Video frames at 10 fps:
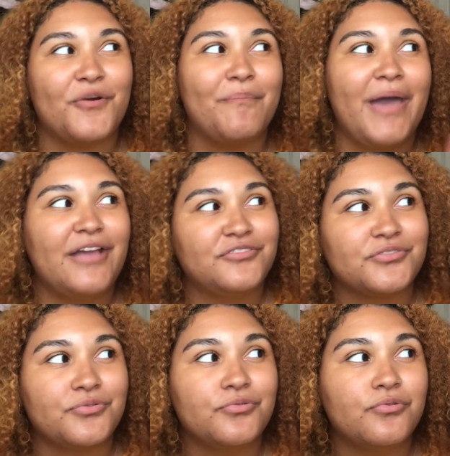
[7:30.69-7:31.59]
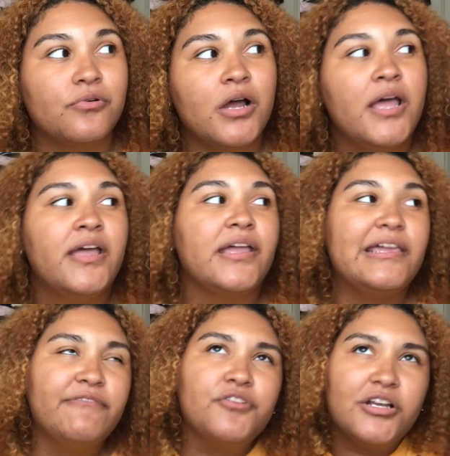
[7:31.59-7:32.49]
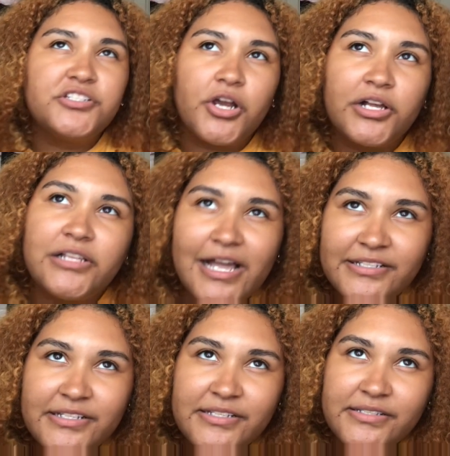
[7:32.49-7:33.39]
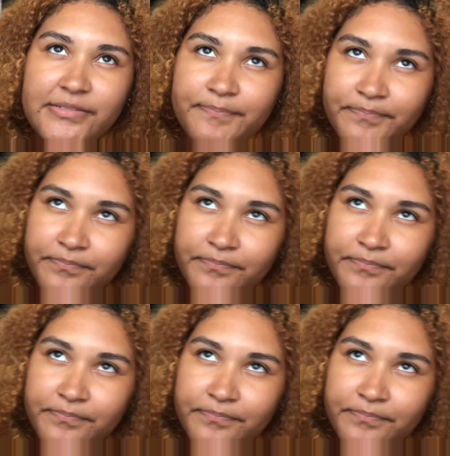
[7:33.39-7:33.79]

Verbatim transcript: for back to school, even though I start classes